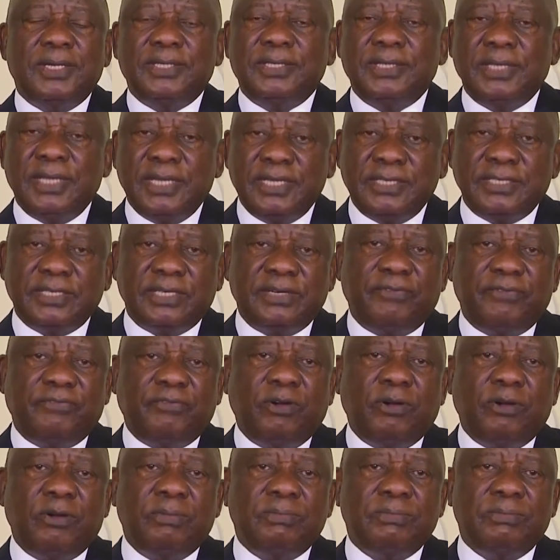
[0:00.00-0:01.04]
These
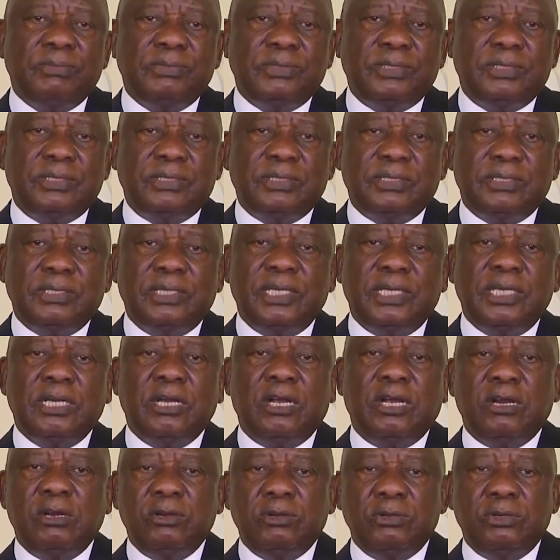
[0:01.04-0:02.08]
reforms
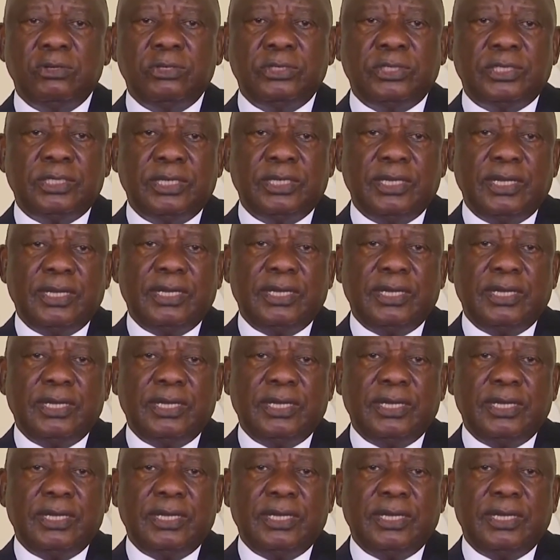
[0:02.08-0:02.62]
include